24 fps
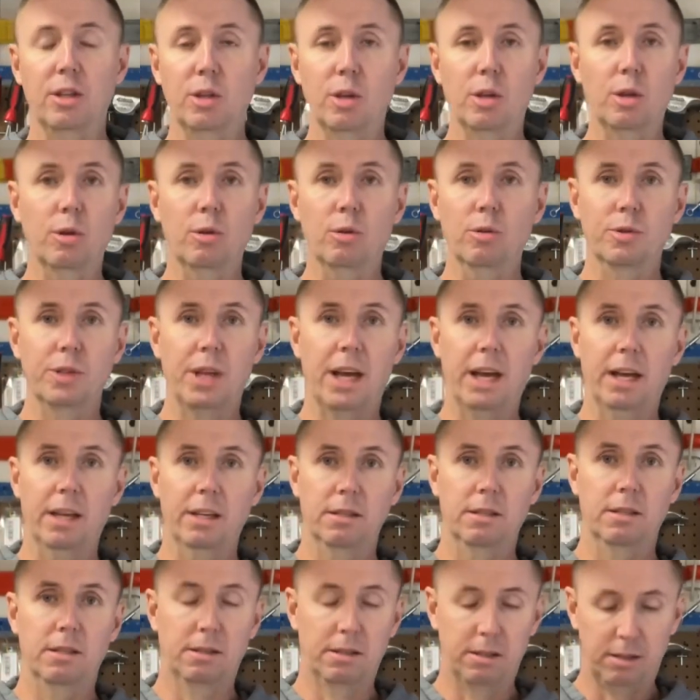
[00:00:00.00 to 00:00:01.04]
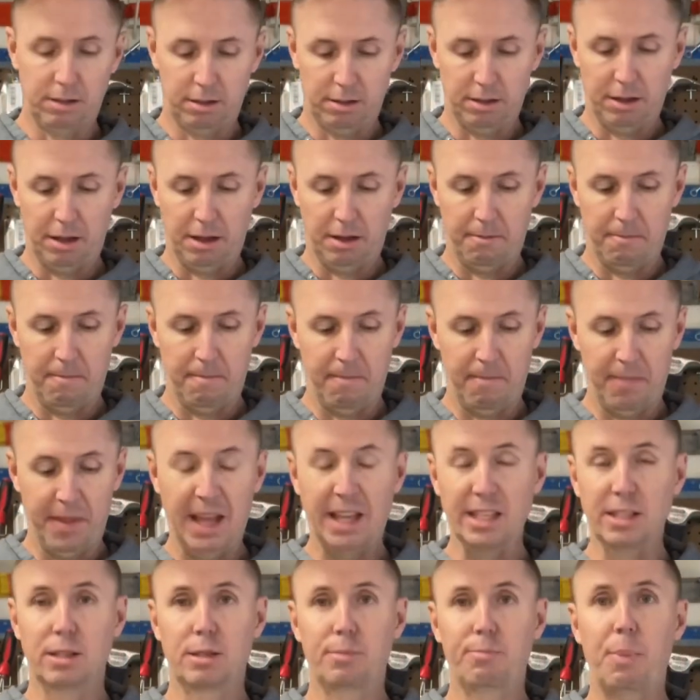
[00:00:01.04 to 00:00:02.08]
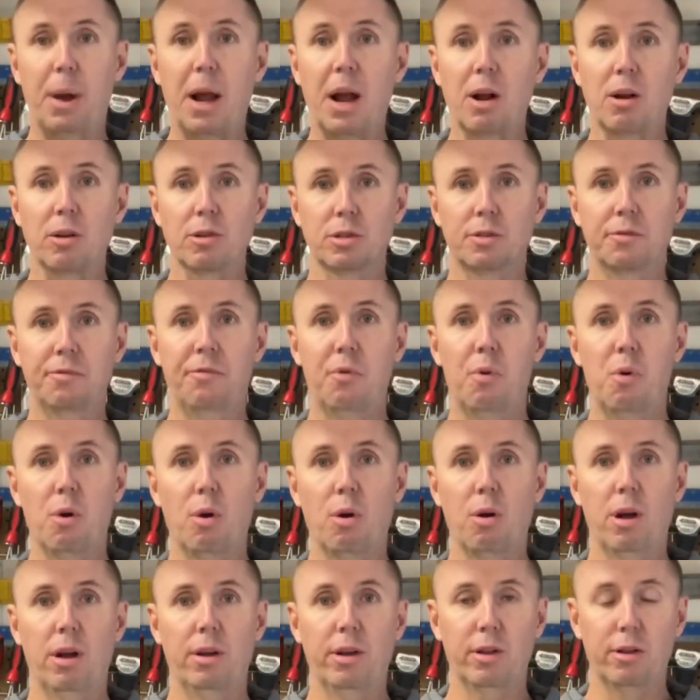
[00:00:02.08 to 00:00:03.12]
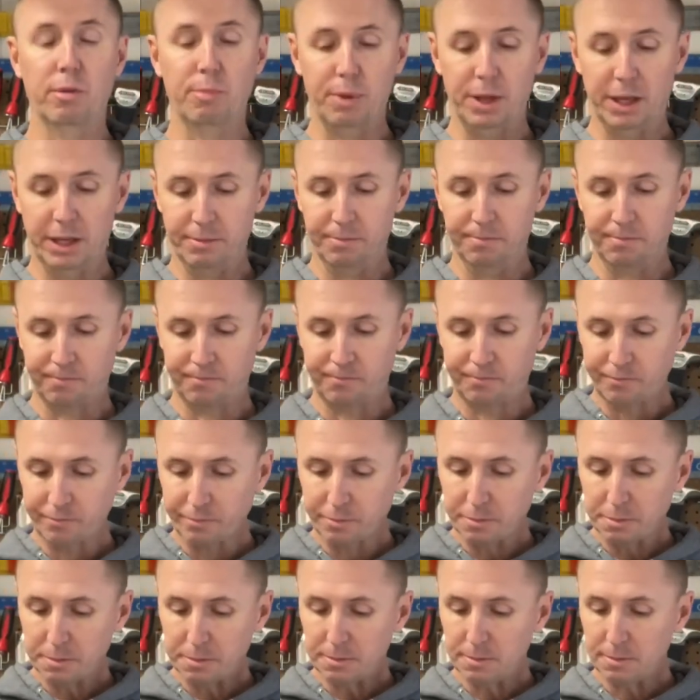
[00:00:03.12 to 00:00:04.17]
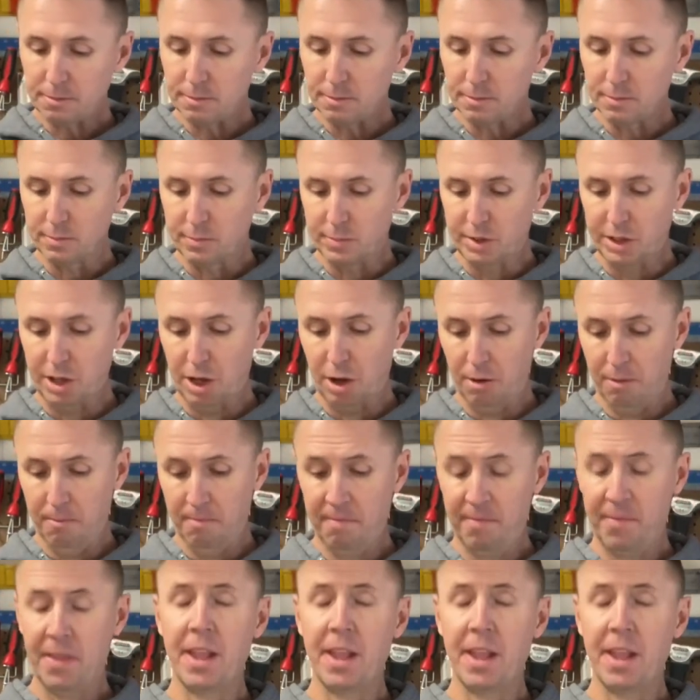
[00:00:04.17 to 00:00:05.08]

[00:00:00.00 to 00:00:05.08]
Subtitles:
use as spares for another plane. So